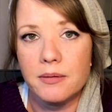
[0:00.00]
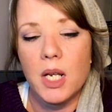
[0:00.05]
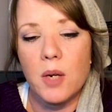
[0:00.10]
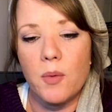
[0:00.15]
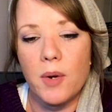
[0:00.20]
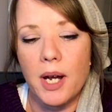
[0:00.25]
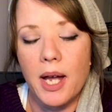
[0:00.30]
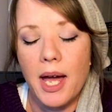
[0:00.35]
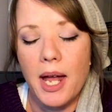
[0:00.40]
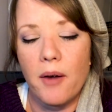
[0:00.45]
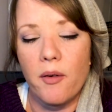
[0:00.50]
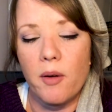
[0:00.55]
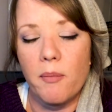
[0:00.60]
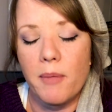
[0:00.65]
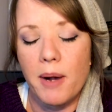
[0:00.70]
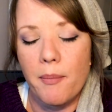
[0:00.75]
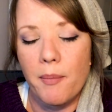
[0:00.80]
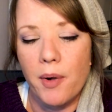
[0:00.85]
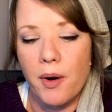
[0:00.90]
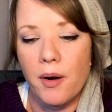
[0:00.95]
We got to
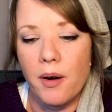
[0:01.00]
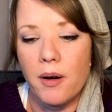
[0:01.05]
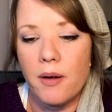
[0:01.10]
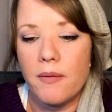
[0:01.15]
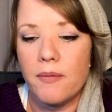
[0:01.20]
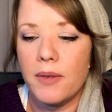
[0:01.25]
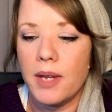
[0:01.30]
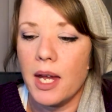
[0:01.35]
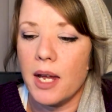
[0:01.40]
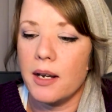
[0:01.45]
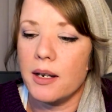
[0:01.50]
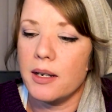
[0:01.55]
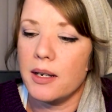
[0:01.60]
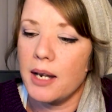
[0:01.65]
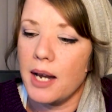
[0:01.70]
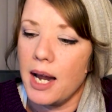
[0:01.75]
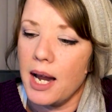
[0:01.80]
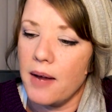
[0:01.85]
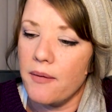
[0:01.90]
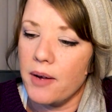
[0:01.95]
remember that
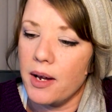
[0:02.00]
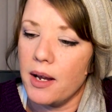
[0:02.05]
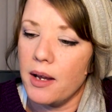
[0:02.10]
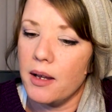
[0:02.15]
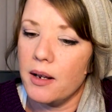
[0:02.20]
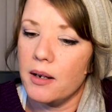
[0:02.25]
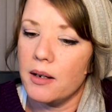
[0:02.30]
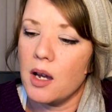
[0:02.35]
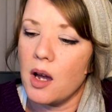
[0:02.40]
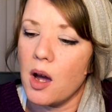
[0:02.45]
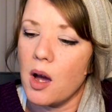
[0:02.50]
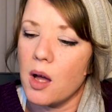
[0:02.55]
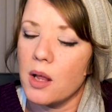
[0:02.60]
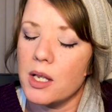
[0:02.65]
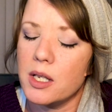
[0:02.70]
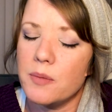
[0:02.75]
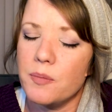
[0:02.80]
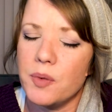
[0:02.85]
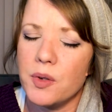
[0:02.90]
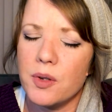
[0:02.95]
David, all
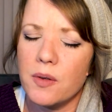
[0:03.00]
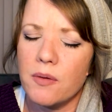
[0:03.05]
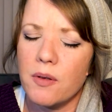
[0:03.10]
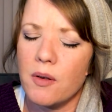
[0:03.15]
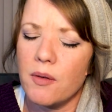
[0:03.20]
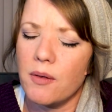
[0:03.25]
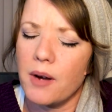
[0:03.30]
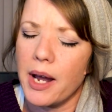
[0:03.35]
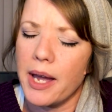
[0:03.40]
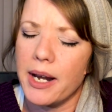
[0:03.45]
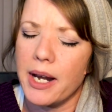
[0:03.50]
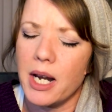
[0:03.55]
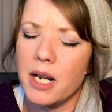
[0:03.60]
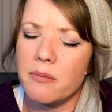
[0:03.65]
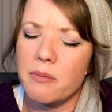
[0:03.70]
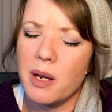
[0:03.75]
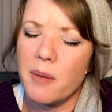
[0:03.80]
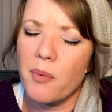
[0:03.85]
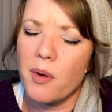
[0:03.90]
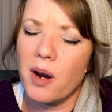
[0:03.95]
his beautiful writing,
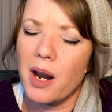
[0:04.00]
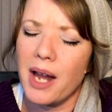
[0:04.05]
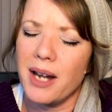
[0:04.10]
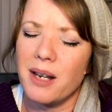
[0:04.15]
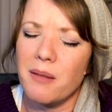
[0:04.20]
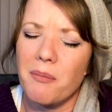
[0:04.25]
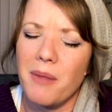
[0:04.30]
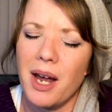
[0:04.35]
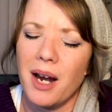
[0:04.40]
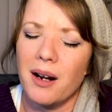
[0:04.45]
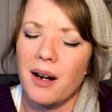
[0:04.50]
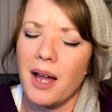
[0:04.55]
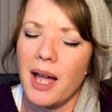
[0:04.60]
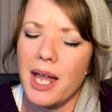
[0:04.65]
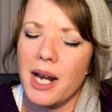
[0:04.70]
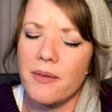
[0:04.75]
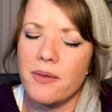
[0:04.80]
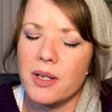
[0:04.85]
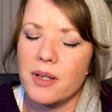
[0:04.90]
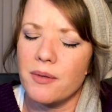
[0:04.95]
people like to make
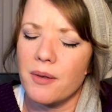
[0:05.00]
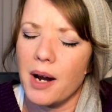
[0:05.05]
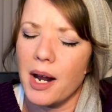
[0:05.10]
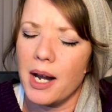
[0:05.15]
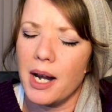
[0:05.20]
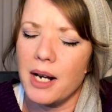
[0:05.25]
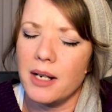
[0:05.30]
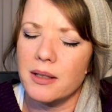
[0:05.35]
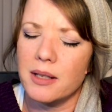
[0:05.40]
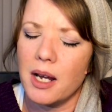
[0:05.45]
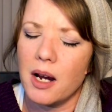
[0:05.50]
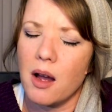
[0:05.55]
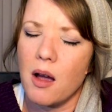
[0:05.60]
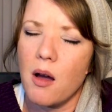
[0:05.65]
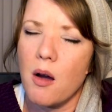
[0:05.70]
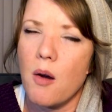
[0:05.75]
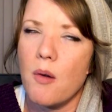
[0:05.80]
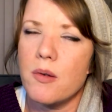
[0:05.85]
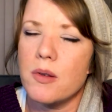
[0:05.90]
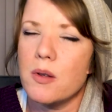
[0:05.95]
light of his writing. It's like,
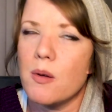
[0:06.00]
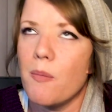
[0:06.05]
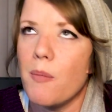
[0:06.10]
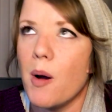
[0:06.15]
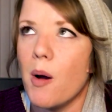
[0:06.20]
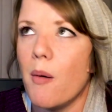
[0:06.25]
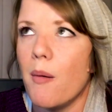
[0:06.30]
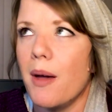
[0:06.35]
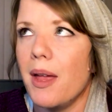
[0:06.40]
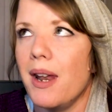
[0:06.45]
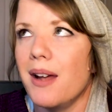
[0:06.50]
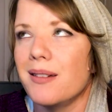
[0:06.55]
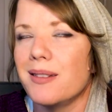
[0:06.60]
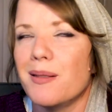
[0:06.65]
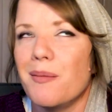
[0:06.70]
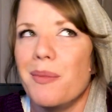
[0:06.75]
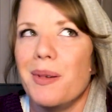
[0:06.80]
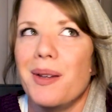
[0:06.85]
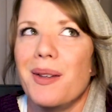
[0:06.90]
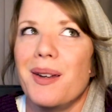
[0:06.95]
oh, it's so poetic,
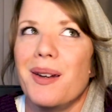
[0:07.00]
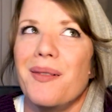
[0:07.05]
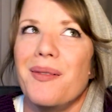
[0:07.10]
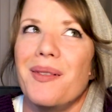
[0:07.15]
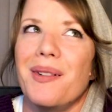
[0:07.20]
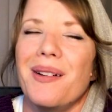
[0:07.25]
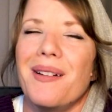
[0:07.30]
so beautiful.